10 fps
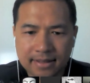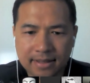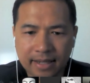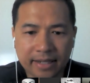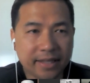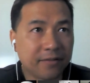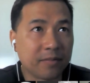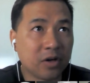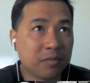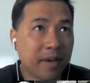Anything from
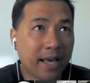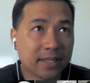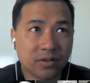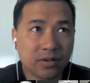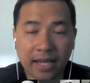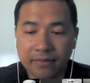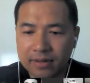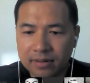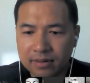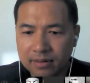you, Bass, or
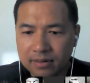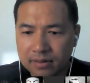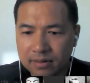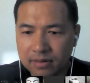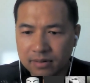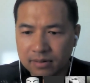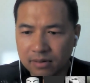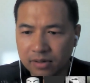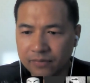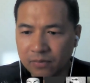David,
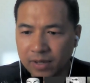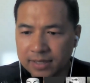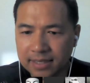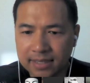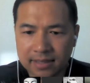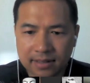or even Wesley?